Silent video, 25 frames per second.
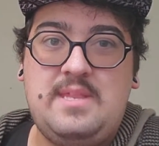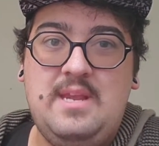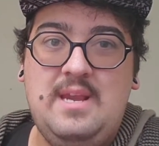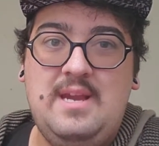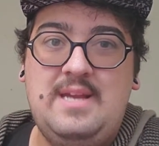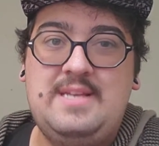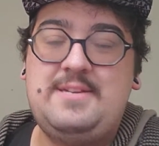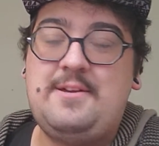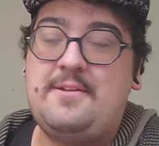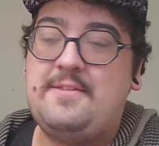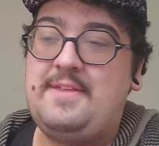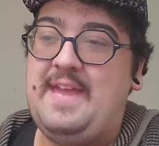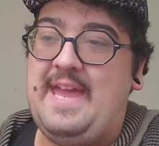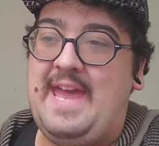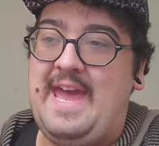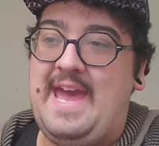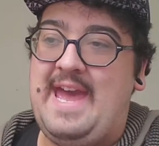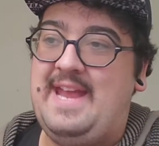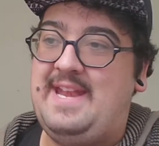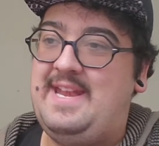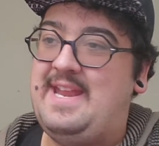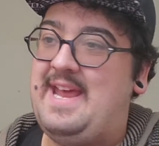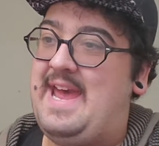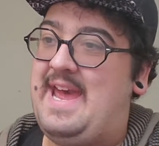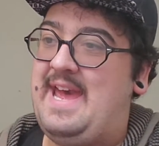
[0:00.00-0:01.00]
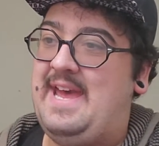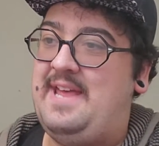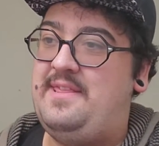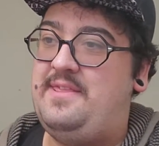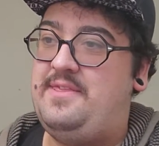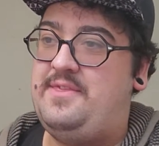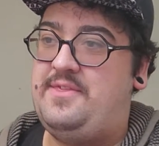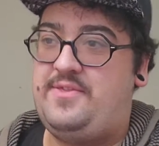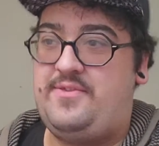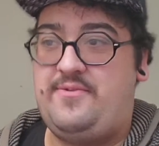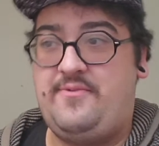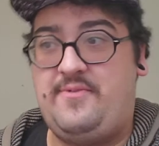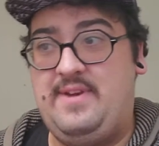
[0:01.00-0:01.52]
So they had to
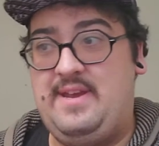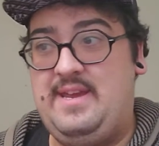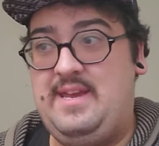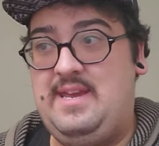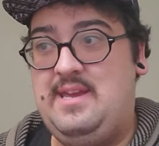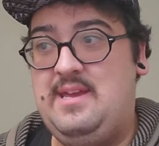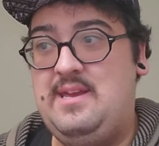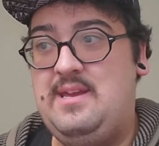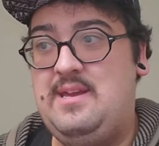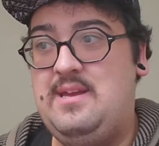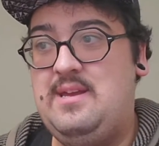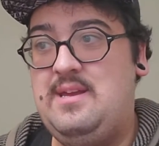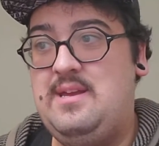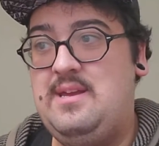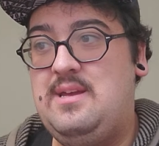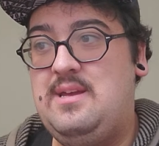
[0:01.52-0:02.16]
add three.